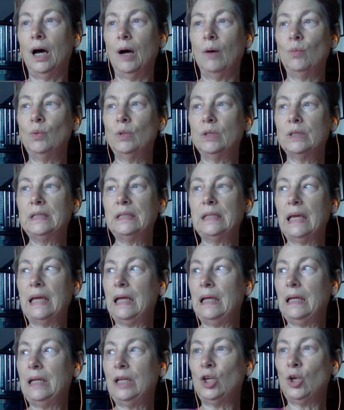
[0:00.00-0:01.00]
will
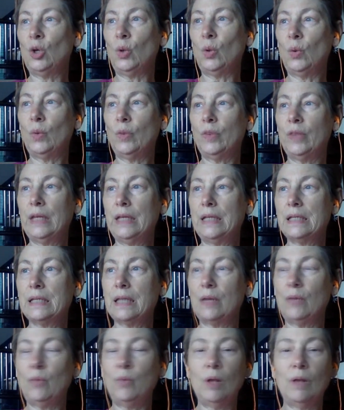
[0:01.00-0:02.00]
say things
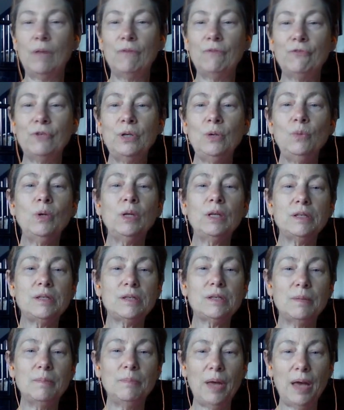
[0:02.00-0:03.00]
like, well, free will
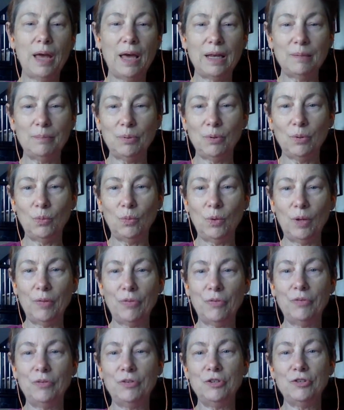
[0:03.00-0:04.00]
is compatible
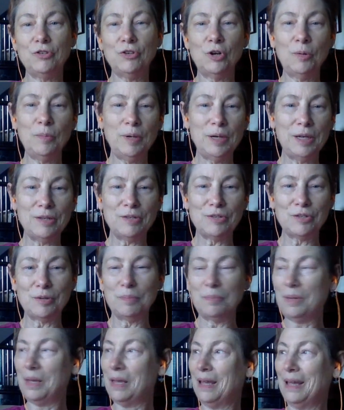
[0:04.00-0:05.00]
with
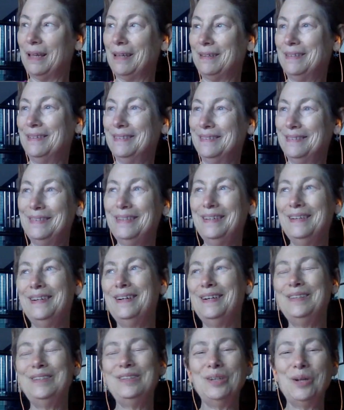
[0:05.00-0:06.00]
determinism, and
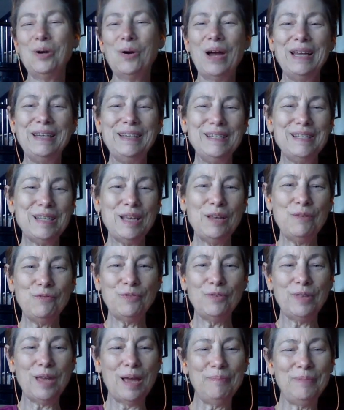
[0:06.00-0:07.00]
I dissent
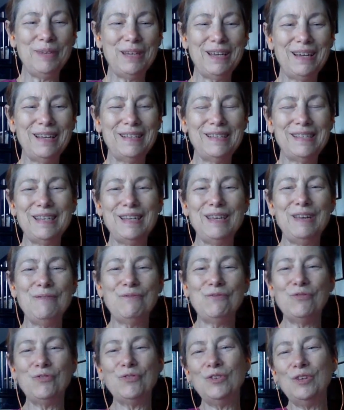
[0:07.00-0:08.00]
from that, because
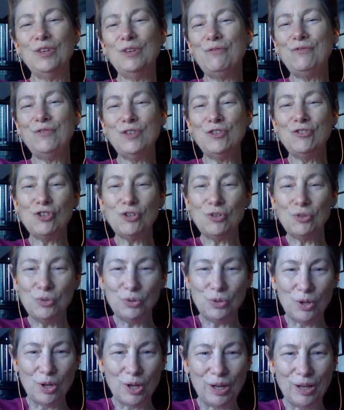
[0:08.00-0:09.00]
if if
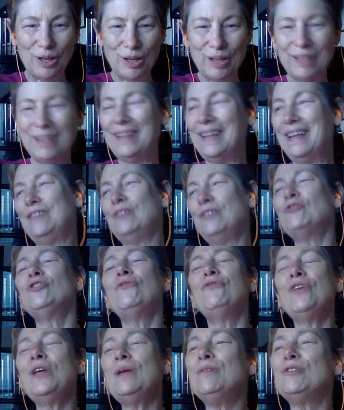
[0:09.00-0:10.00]
physical law, and there's
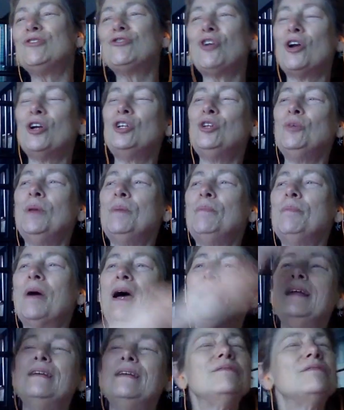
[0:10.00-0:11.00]
a famous argument
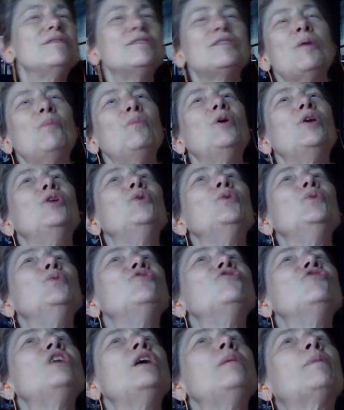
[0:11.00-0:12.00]
by someone
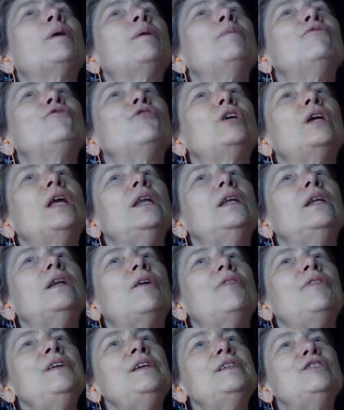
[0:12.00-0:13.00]
whose name I'm forgetting
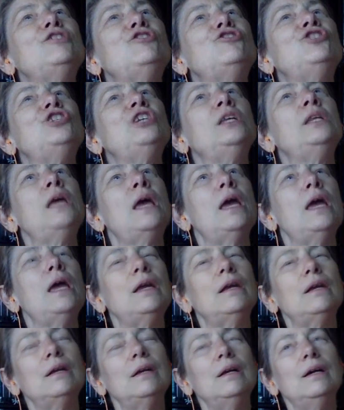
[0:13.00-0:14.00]
now. I think it's
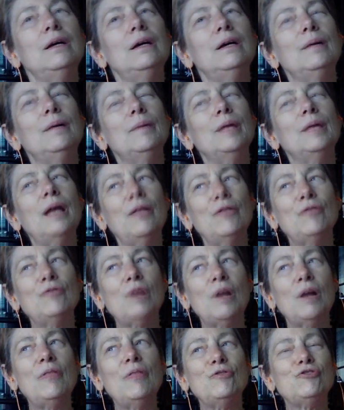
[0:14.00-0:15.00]
Genet, but
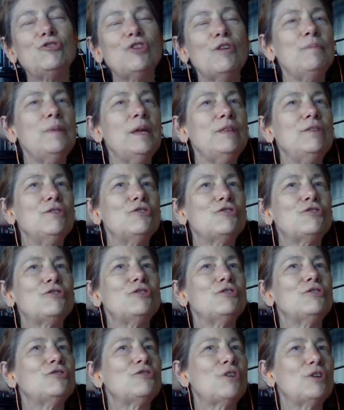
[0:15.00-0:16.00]
others have made
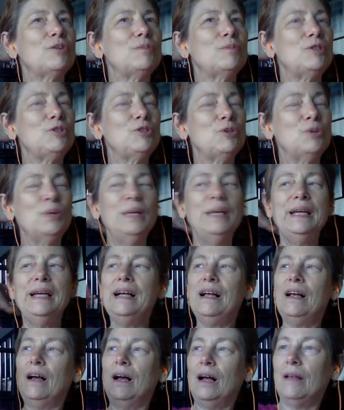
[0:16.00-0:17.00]
this argument too.
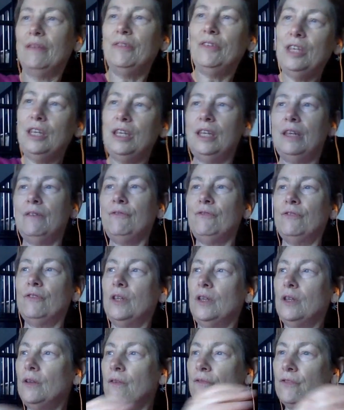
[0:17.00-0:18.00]
If
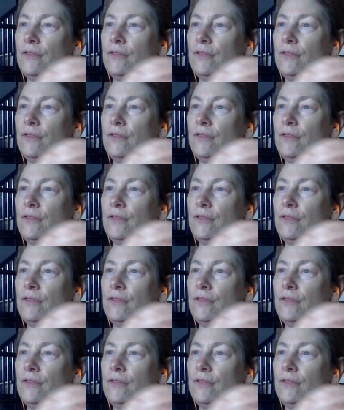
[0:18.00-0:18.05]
